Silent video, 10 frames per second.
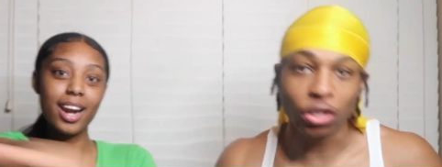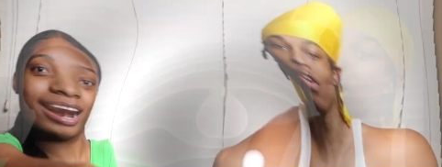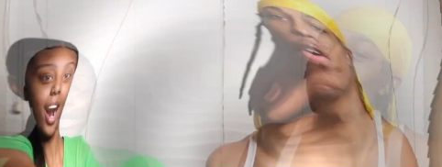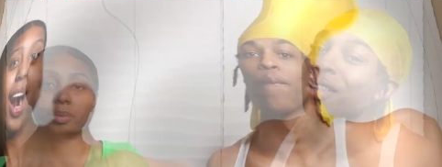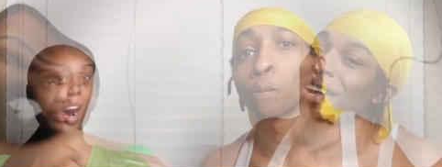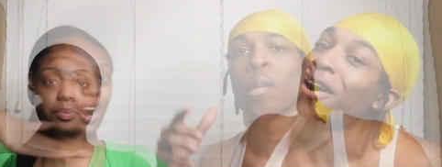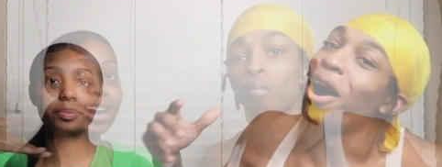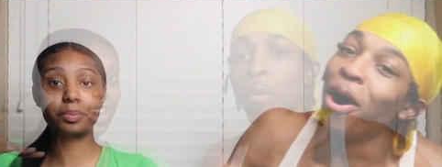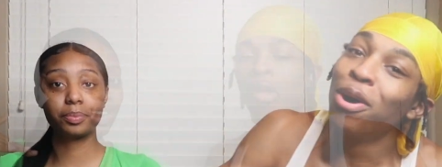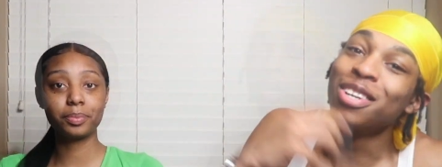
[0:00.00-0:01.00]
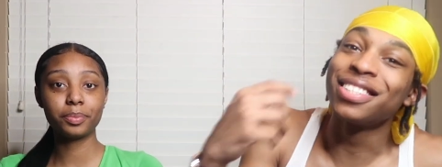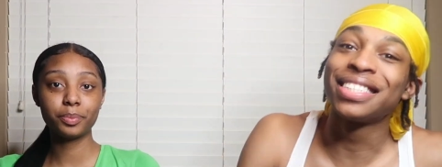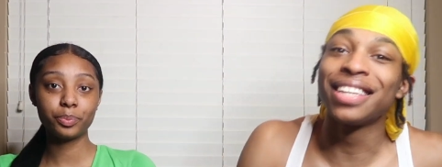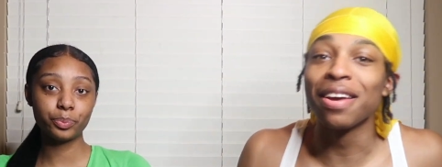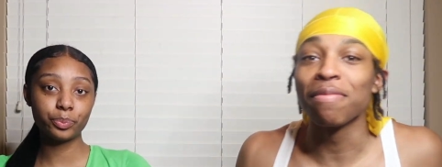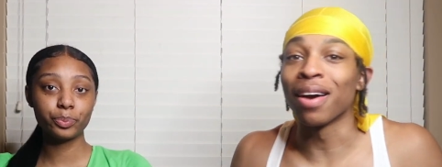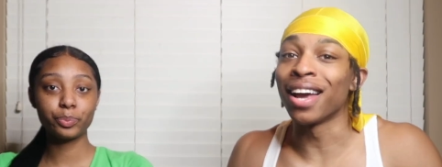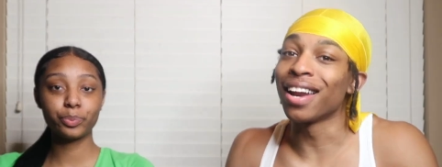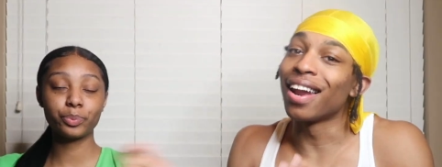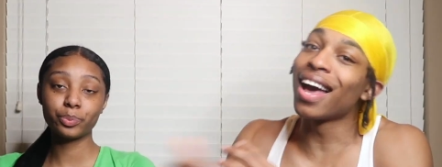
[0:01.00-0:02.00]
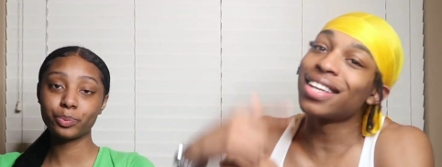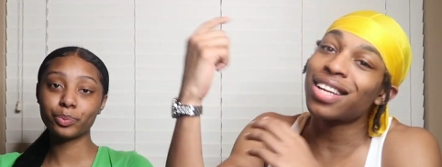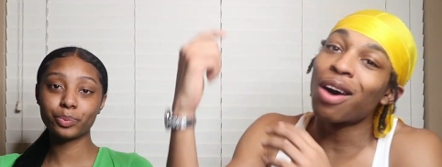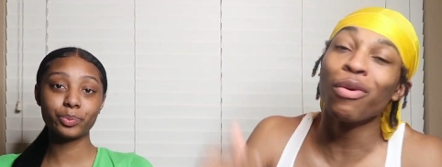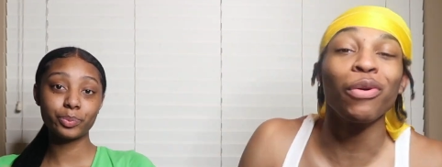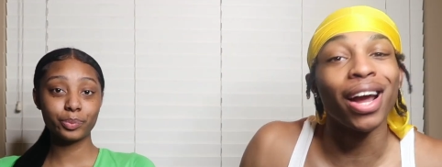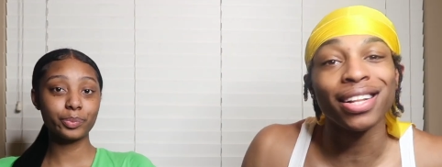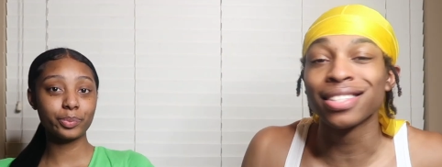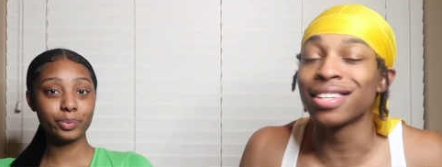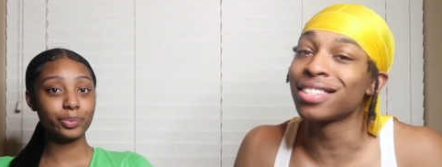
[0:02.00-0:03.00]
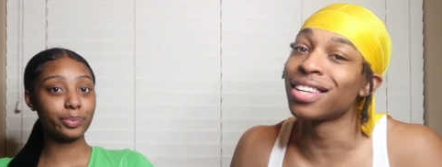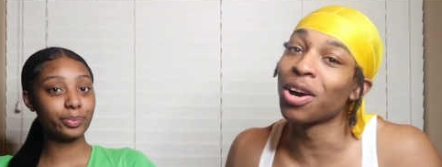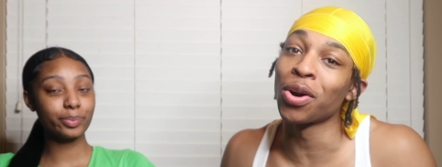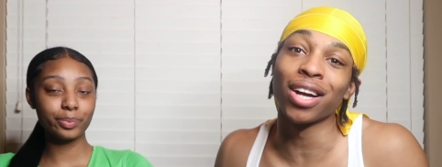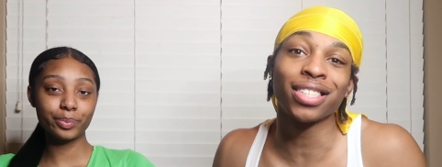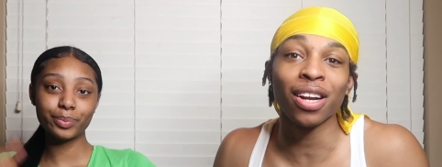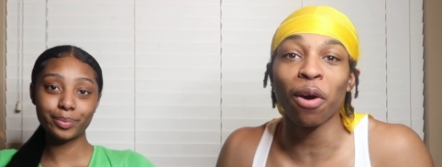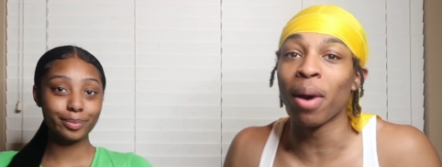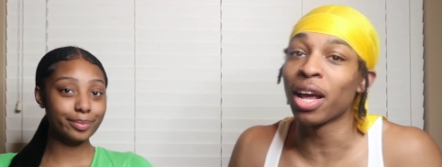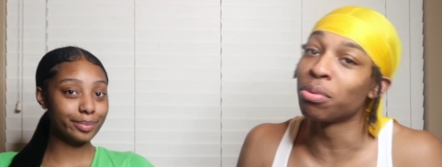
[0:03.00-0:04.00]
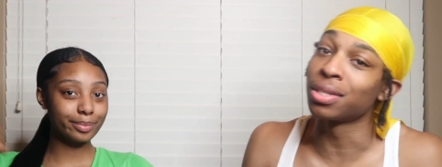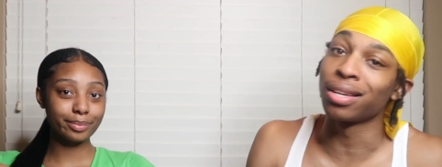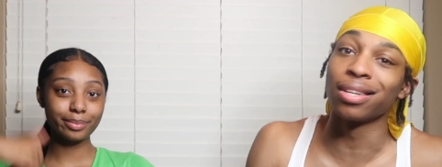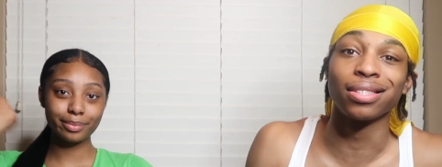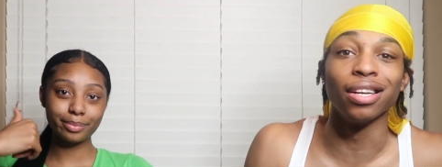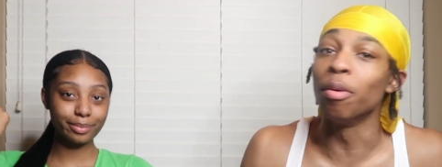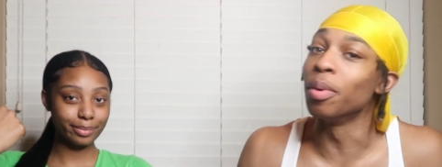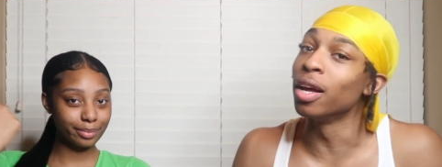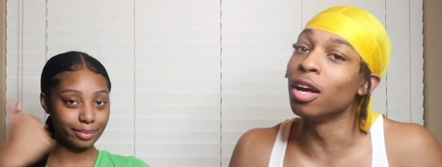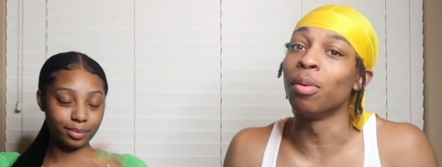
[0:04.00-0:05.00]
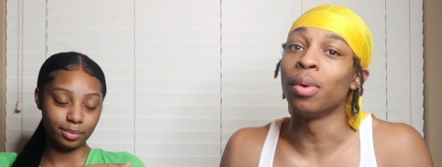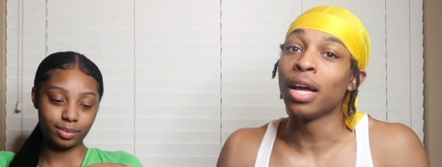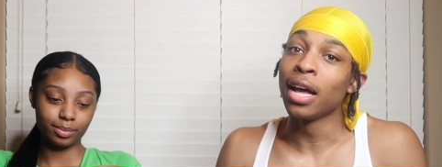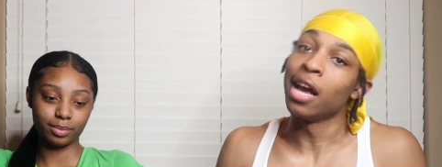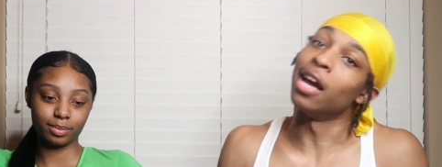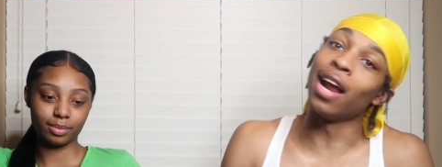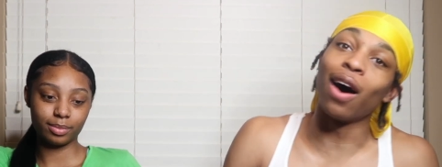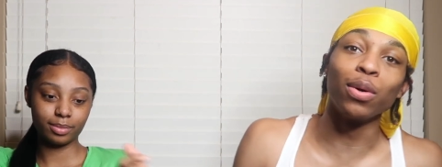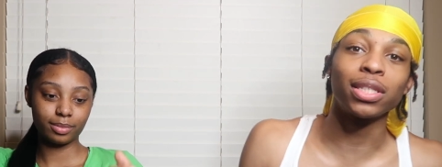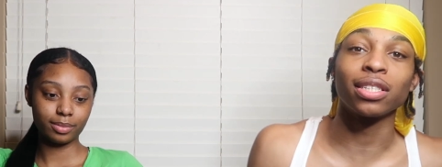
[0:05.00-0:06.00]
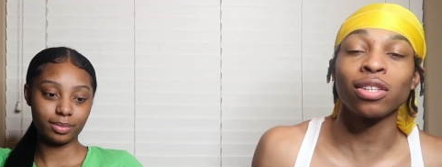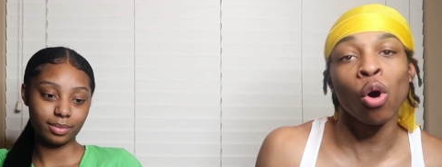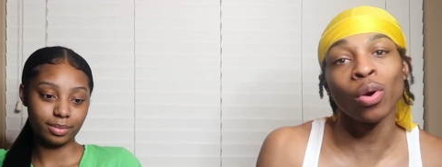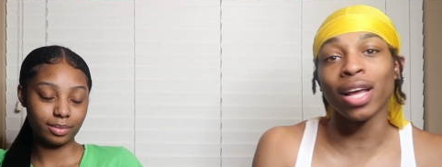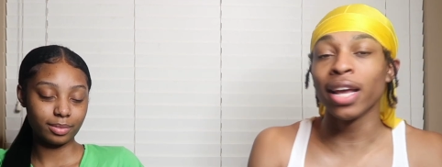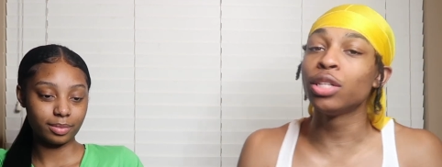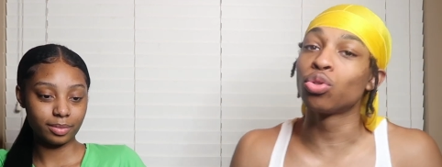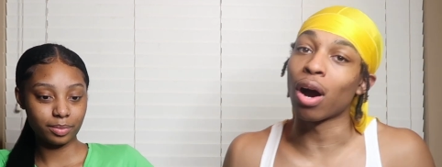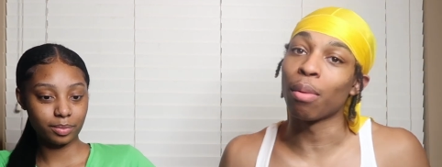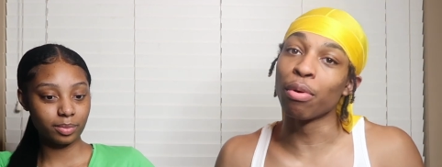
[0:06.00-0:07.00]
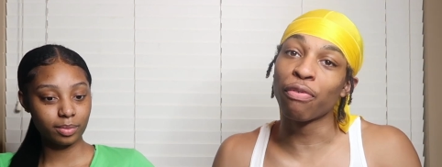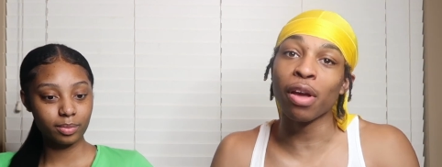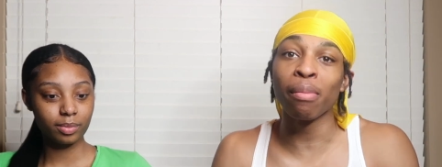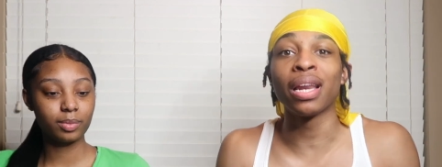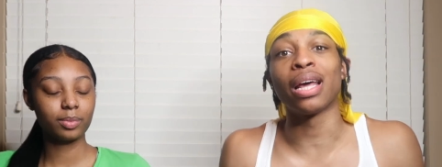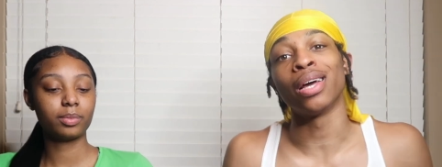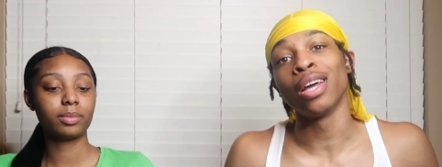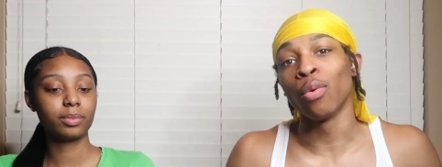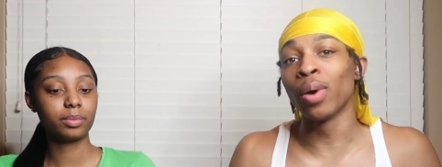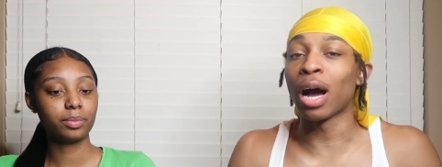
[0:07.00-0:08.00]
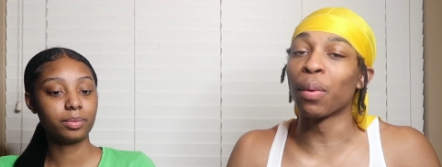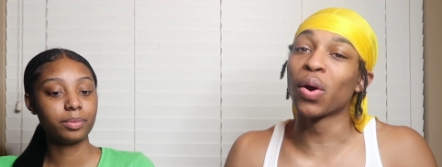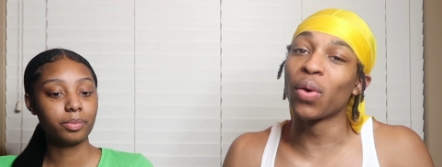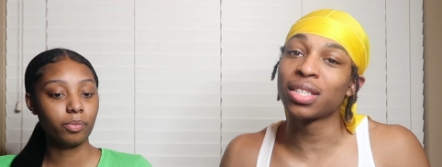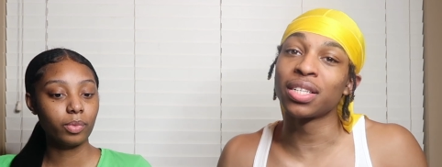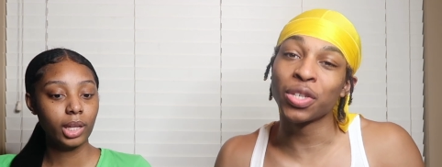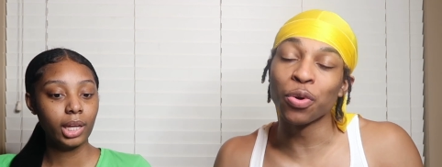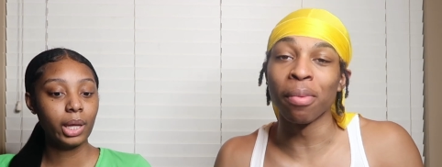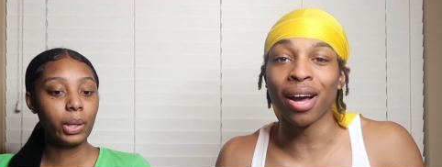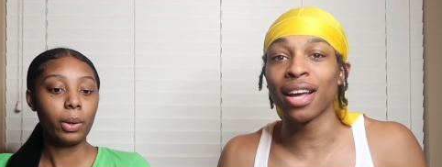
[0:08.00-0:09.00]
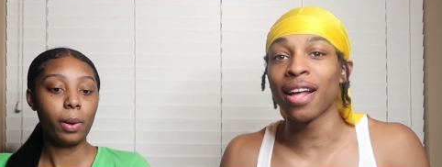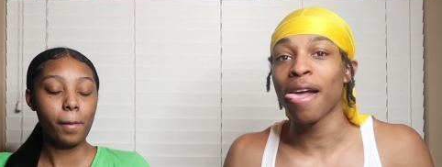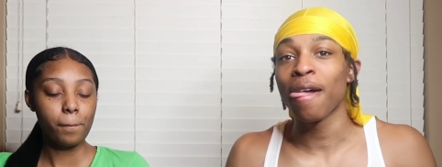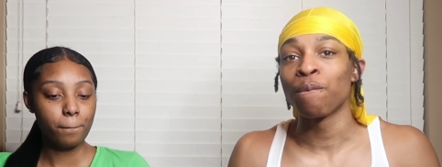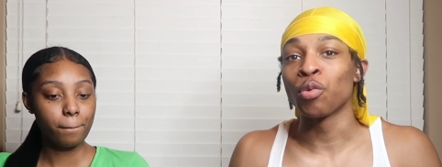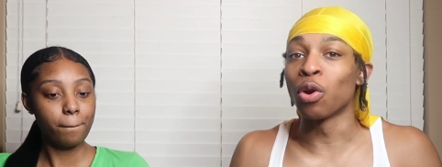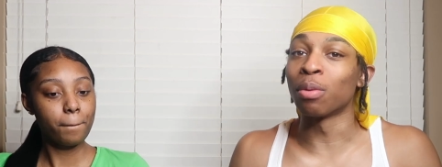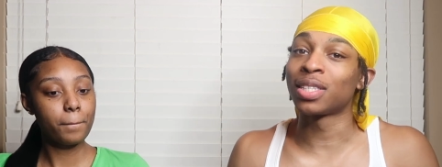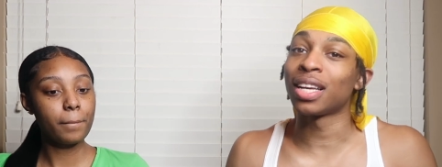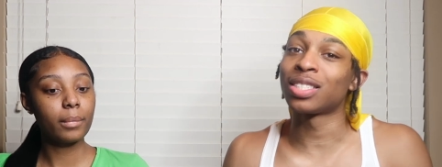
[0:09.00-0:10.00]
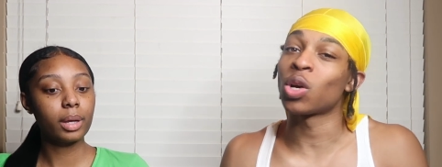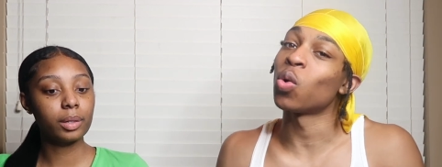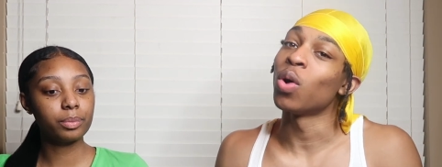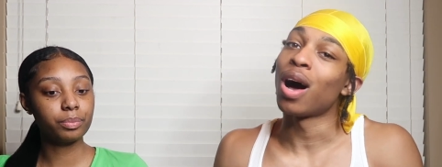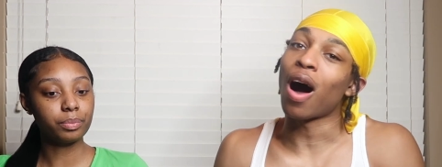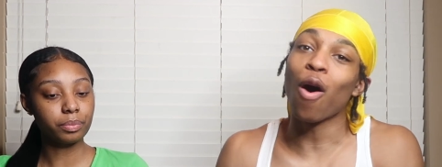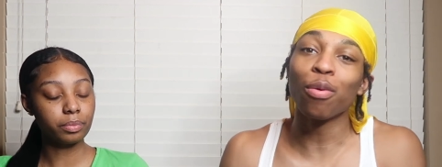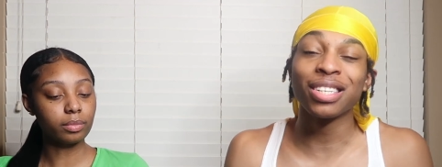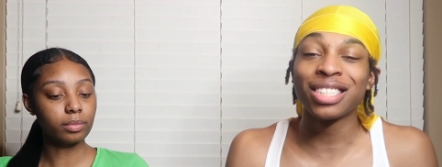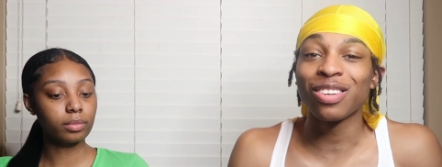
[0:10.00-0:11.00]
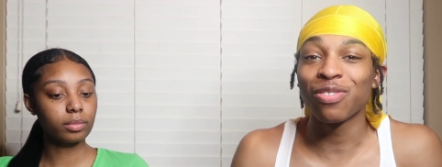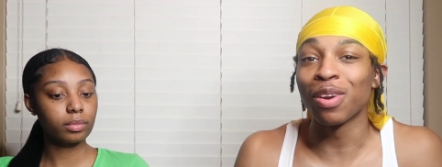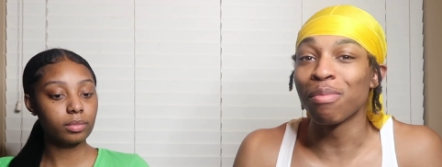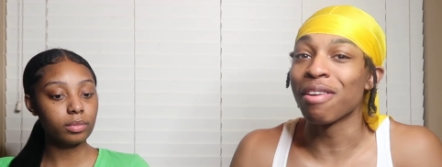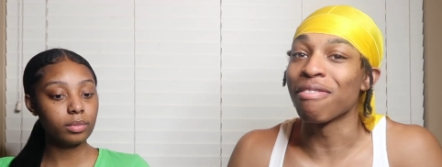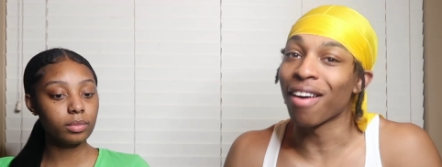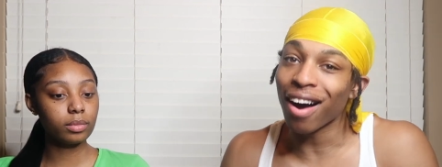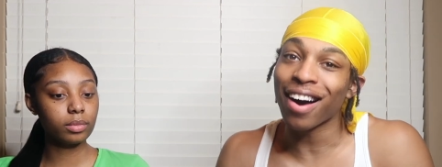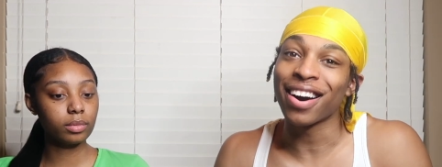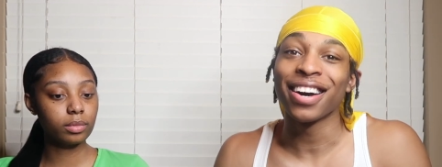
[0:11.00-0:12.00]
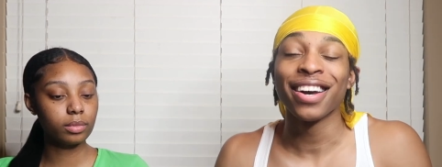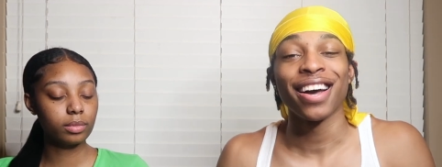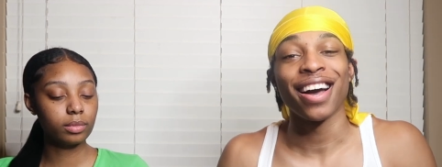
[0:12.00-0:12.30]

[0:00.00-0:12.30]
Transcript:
Speaker 1: sir. Oh shit, man, the last time we reacted to this nigga on our channel, man, it was a diss to Eminem. And that was a song that he dropped, you feel me, that we got requested to, man. You know what I'm saying? So I hope this shit finna be fire.